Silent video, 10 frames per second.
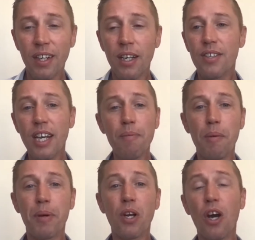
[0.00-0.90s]
Same with
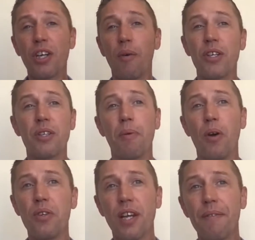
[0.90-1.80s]
Bernardo, I
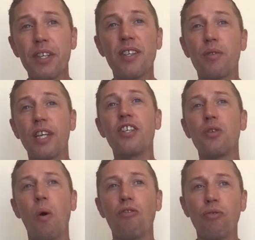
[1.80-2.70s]
suppose. And this is, this is
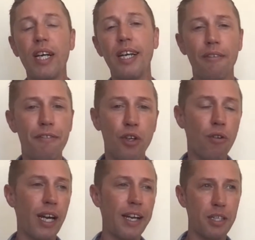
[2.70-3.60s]
what really
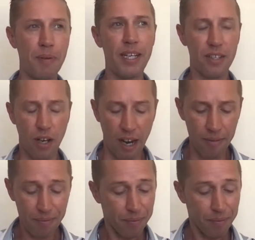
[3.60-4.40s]
infuriates me, is that